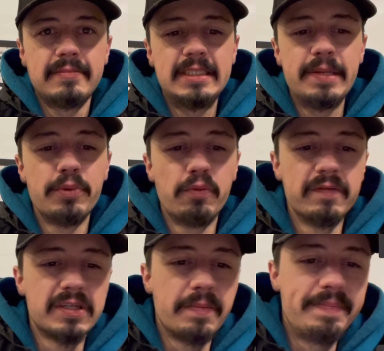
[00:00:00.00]

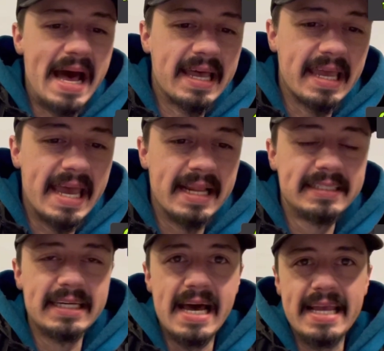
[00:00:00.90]
Timberwolves are back again
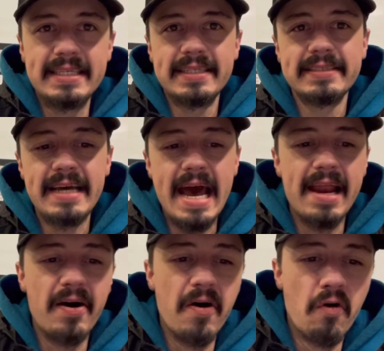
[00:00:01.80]
tonight
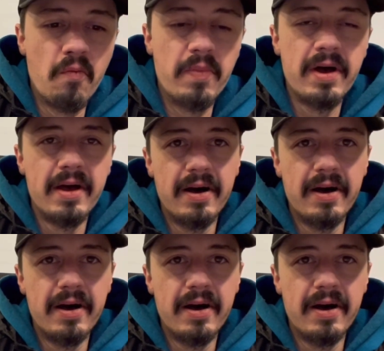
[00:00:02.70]
at home.